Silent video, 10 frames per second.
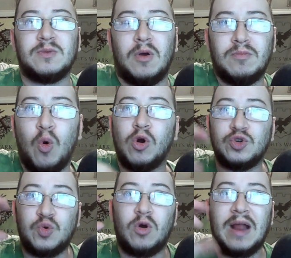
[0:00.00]
more
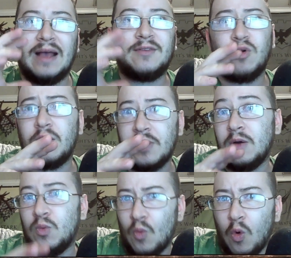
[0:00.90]
toward Azeroth
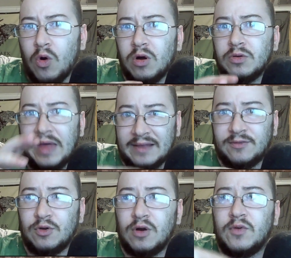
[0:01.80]
at War, that
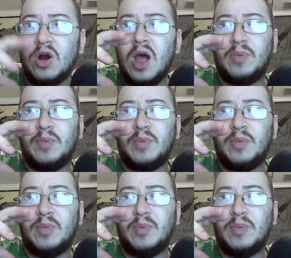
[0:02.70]
server,